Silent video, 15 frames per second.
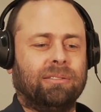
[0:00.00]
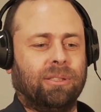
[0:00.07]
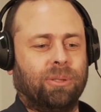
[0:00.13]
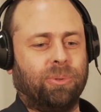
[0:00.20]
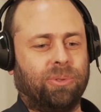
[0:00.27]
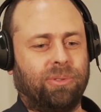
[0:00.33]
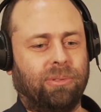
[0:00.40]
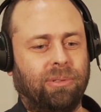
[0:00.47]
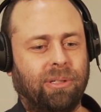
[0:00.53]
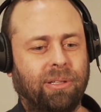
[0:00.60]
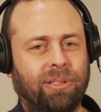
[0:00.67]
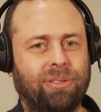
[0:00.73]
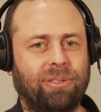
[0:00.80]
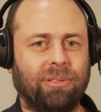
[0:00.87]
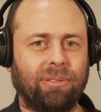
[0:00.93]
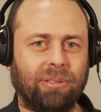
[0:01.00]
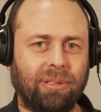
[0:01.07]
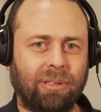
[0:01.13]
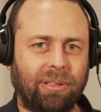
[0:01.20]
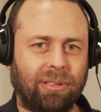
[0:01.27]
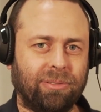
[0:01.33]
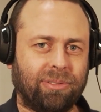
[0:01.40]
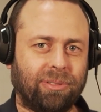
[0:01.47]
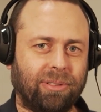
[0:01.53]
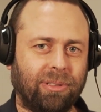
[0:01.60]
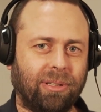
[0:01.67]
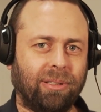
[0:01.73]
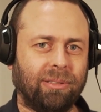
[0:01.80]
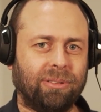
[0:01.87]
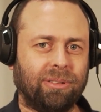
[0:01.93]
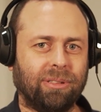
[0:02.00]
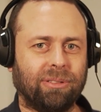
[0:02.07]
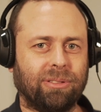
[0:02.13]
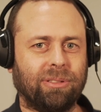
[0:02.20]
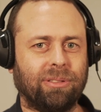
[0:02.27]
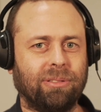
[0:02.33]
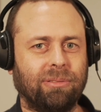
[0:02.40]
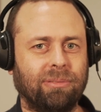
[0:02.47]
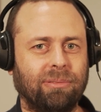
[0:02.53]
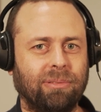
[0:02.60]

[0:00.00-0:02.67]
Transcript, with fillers: I was the last in the line of skiologists.